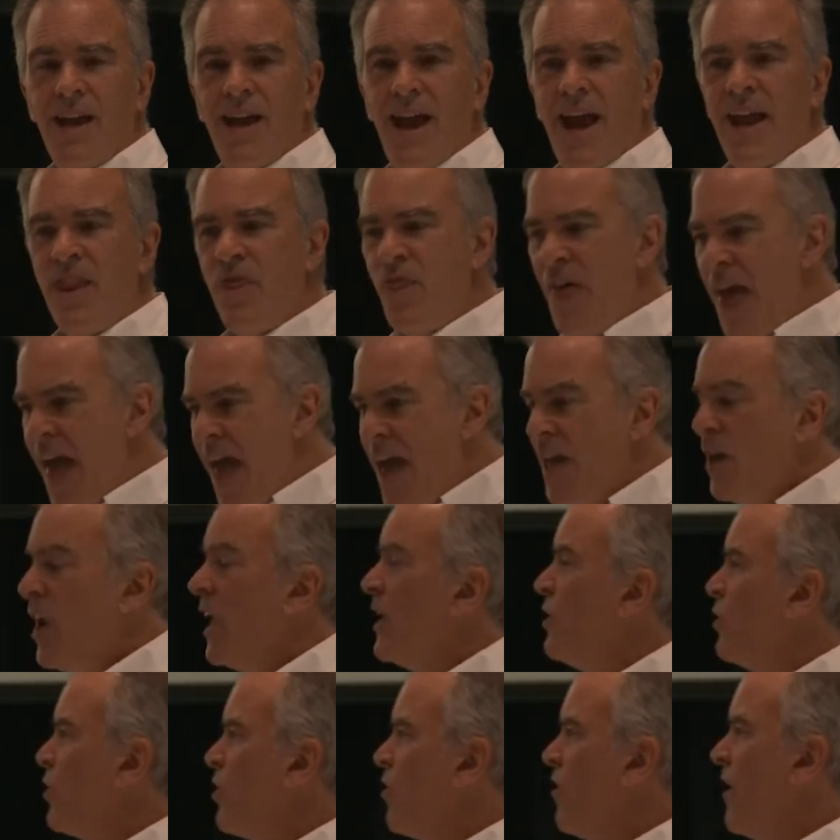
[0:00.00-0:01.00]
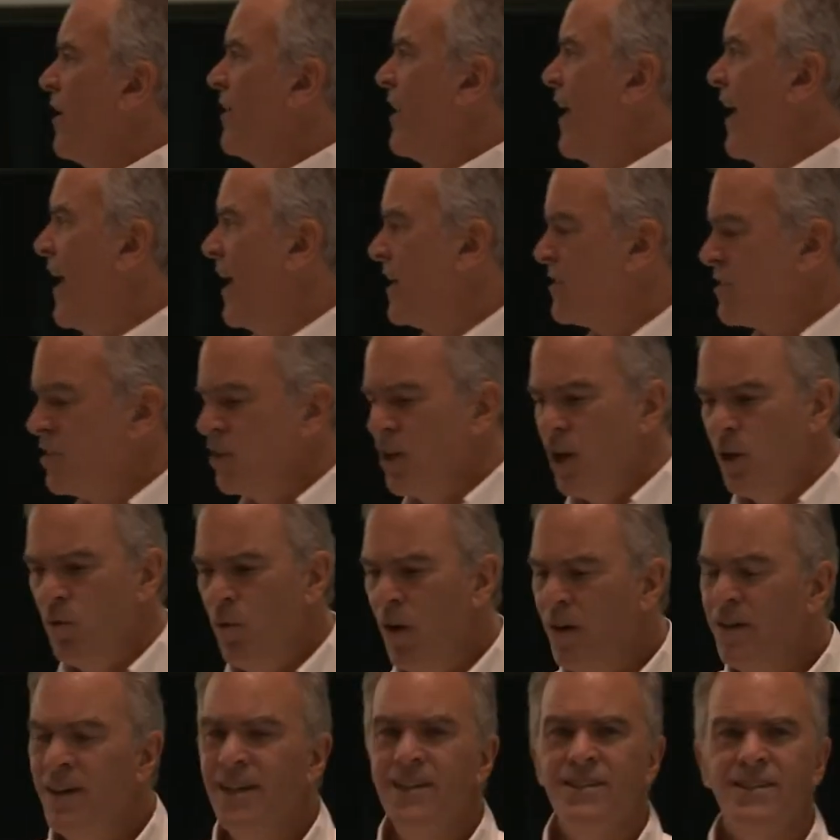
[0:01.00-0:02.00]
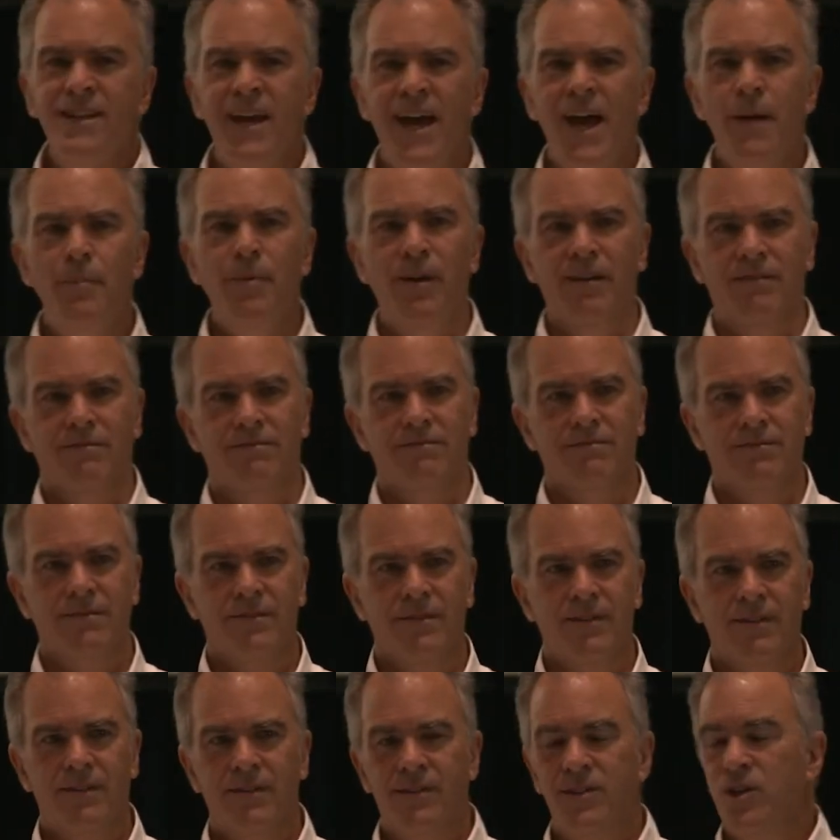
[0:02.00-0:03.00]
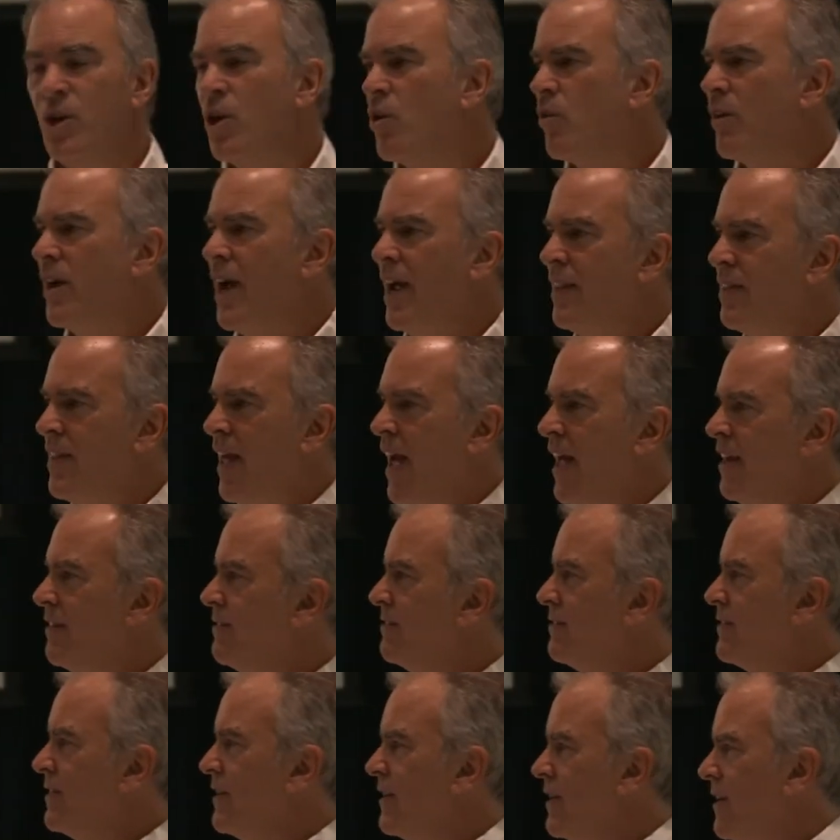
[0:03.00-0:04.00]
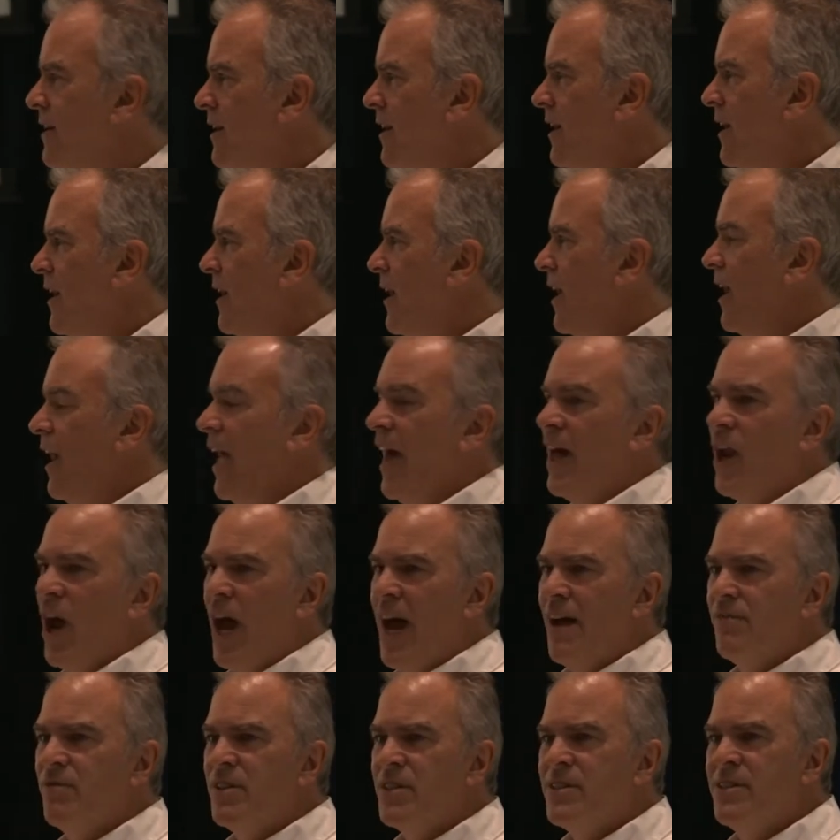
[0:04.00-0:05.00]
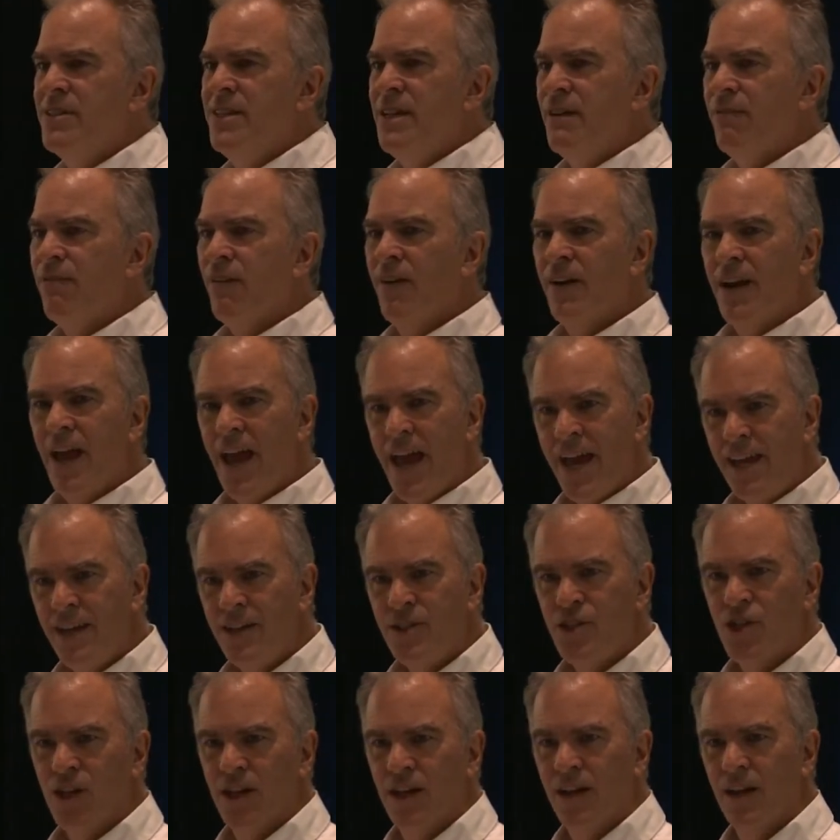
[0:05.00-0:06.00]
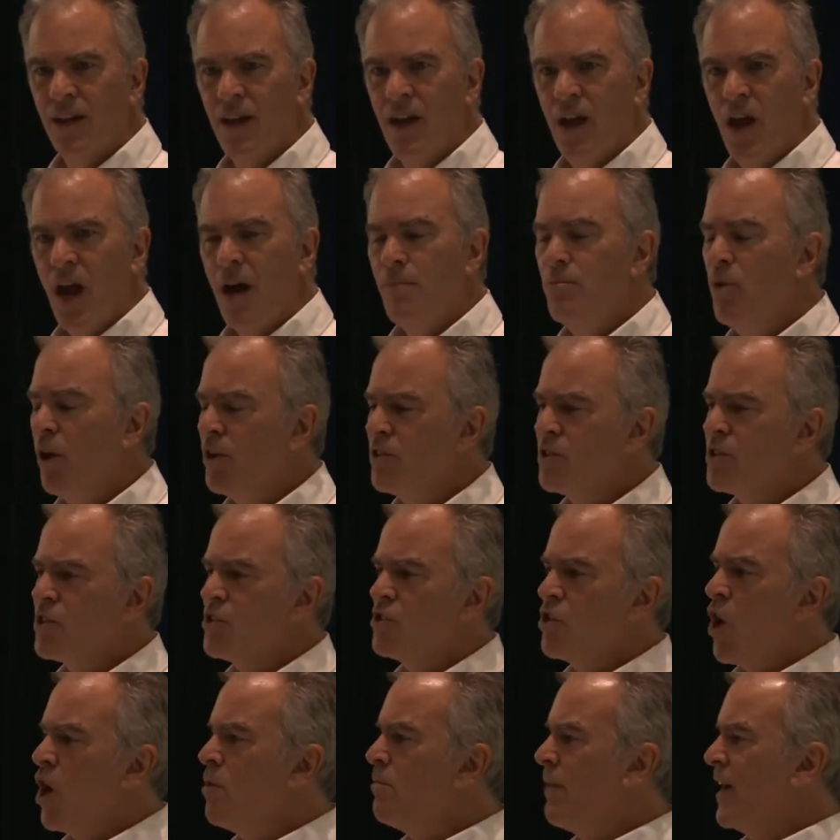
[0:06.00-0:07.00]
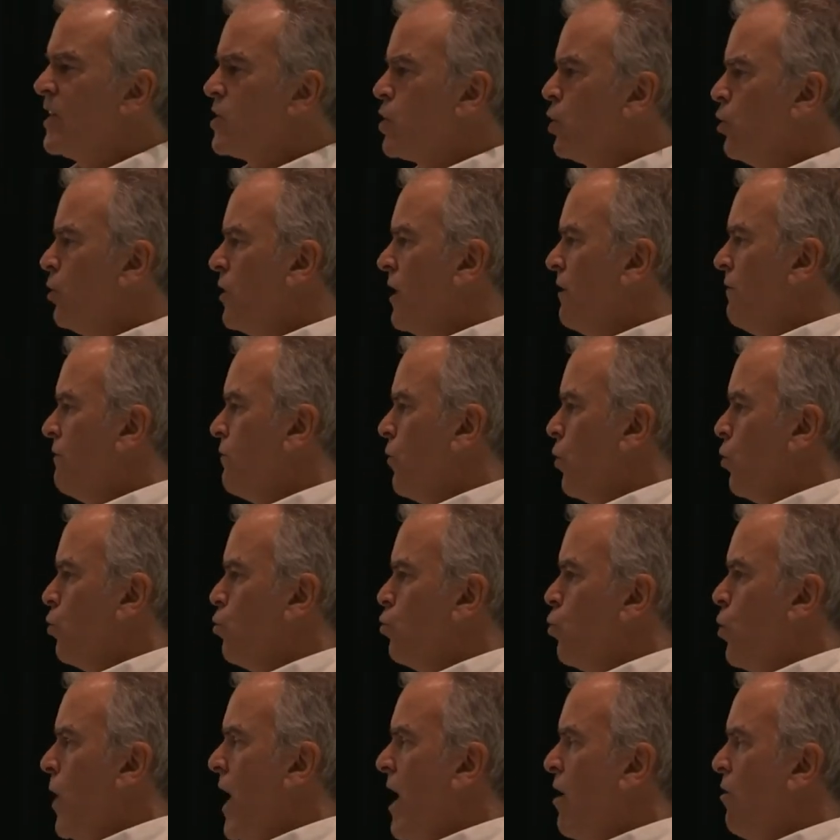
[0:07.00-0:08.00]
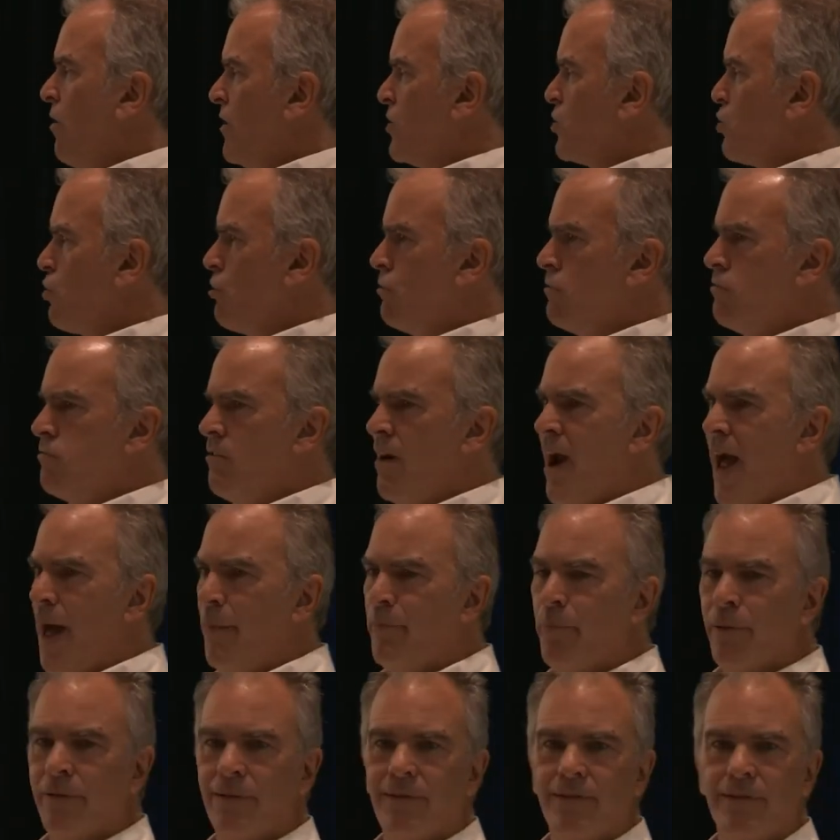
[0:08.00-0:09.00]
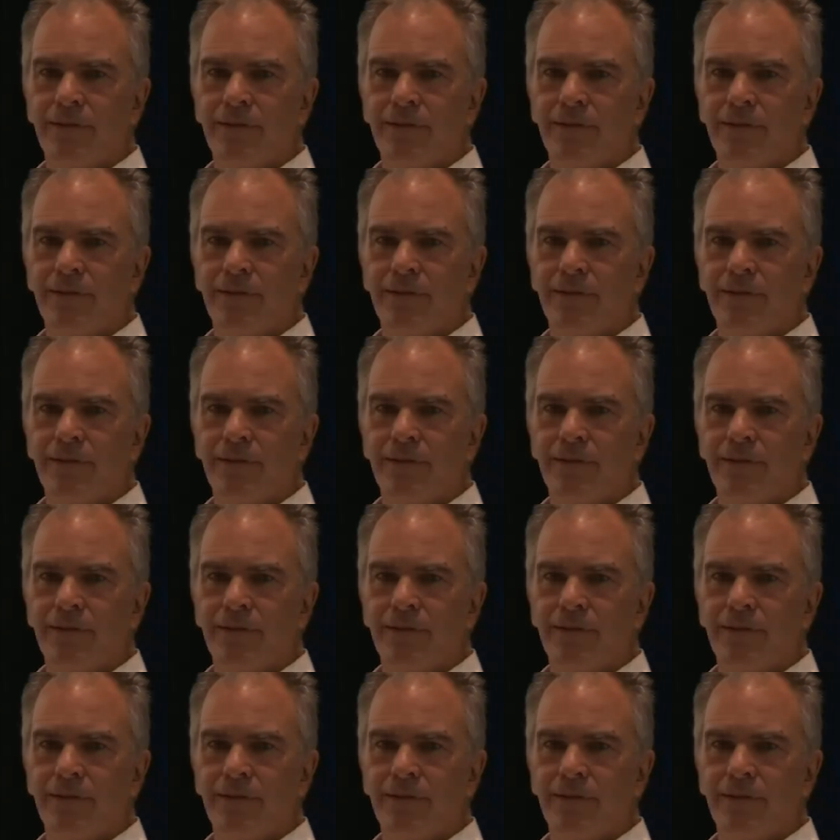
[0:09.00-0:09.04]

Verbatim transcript: And then I look around the house and go, what needs to happen to create that? and I have this different energy. I'm not so much looking for where it's crap.